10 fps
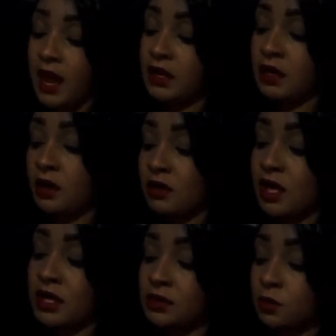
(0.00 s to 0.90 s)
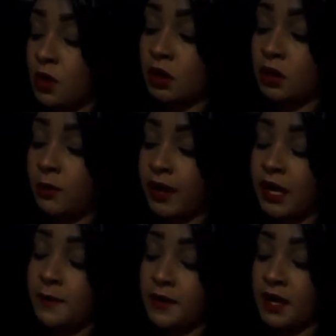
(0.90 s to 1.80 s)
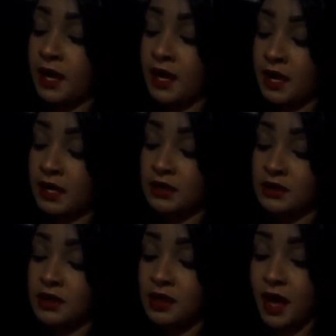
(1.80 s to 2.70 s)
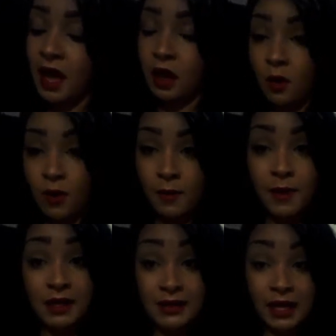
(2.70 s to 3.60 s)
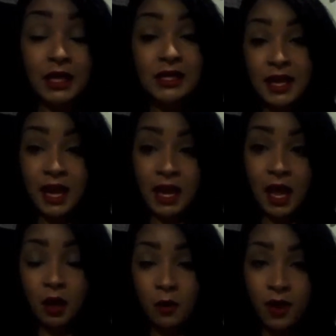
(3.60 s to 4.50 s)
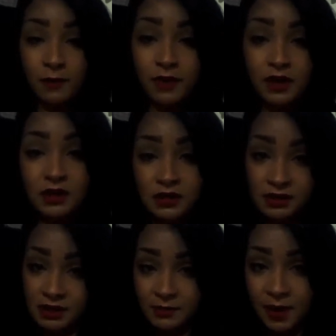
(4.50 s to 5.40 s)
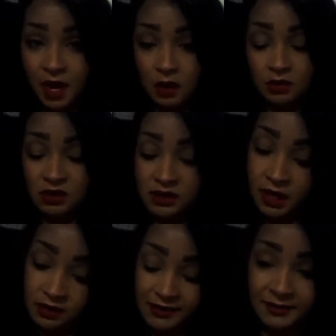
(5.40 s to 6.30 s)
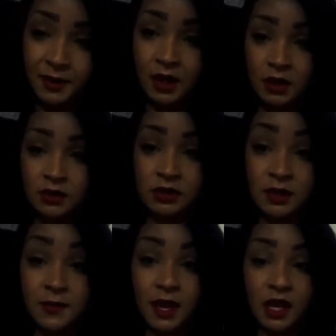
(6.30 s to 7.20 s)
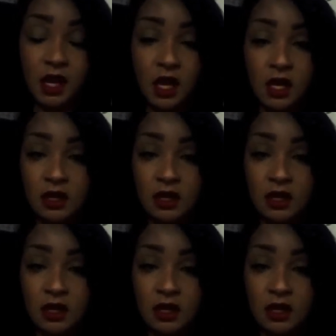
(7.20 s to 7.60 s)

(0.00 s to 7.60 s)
And I know that it's water weight because I go up a day in a day. I go up six pounds, down six pounds, and I'm like